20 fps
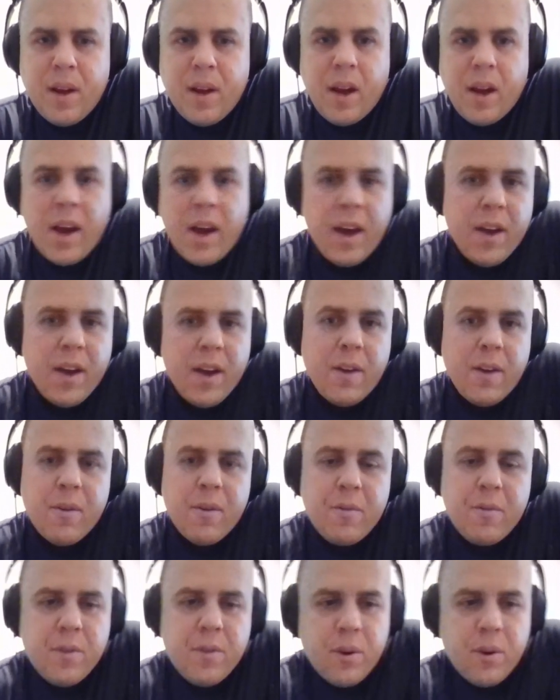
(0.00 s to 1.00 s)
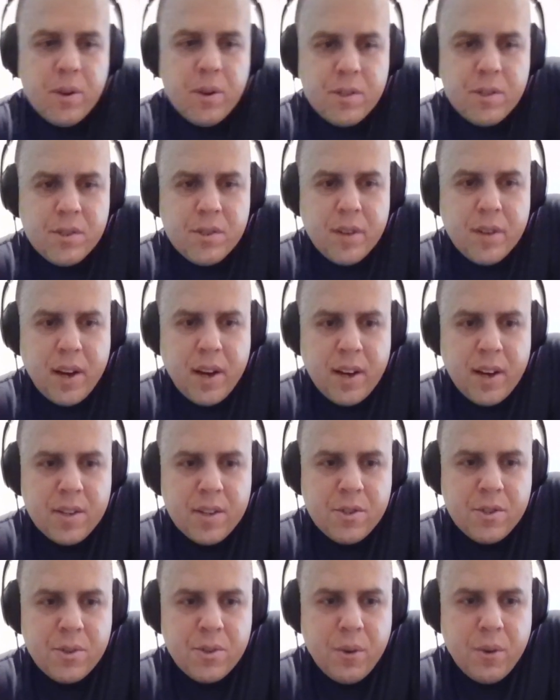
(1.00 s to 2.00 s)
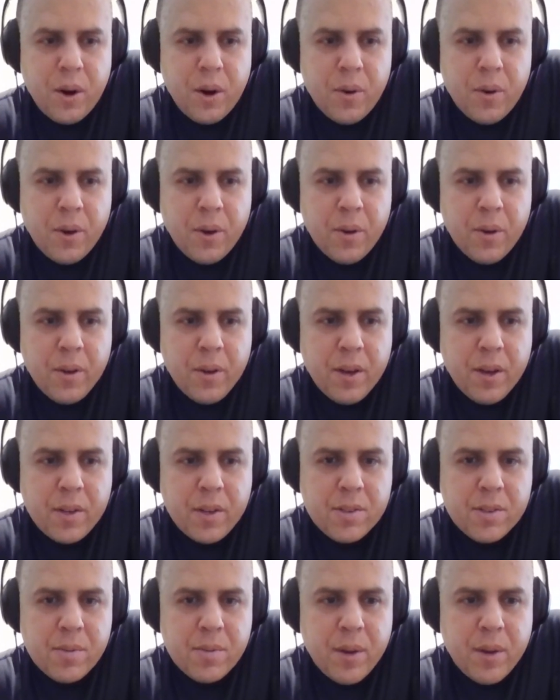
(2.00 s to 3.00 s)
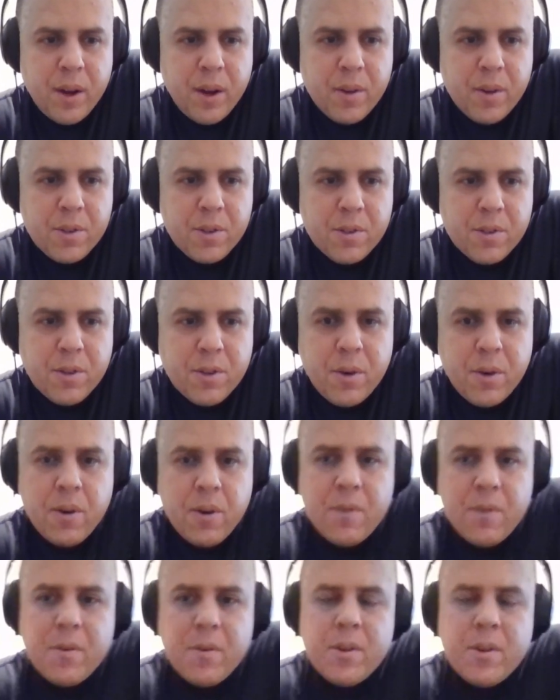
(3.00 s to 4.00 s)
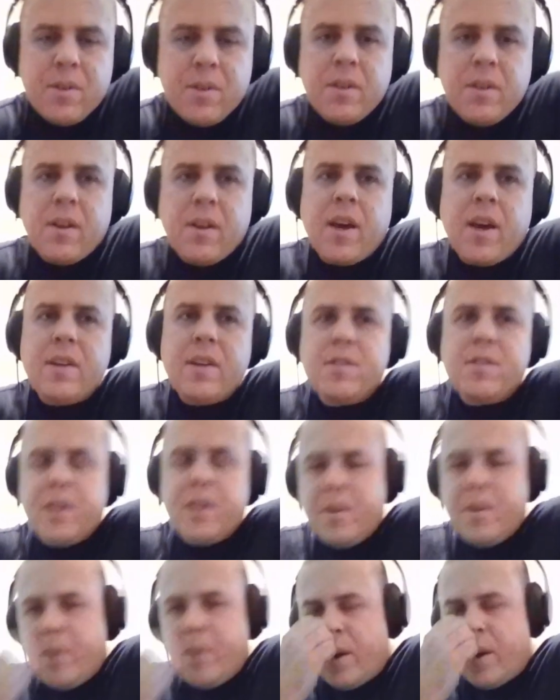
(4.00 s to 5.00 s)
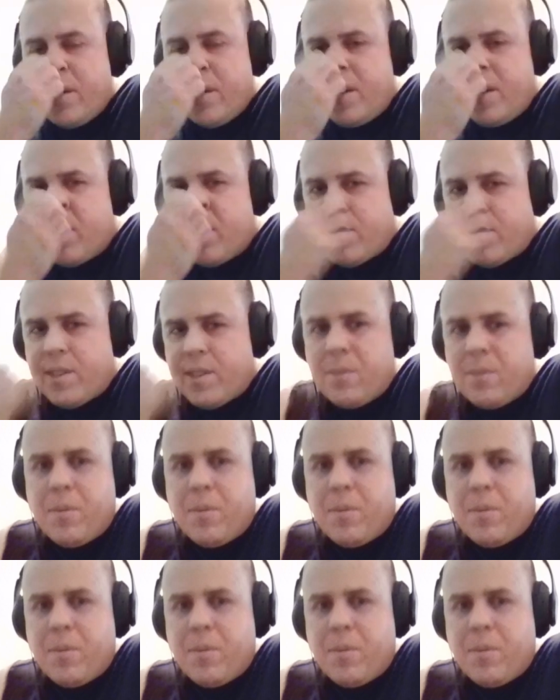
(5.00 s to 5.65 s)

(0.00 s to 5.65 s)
And of course, guys, you all know this, but I'll just go over it in case anybody doesn't.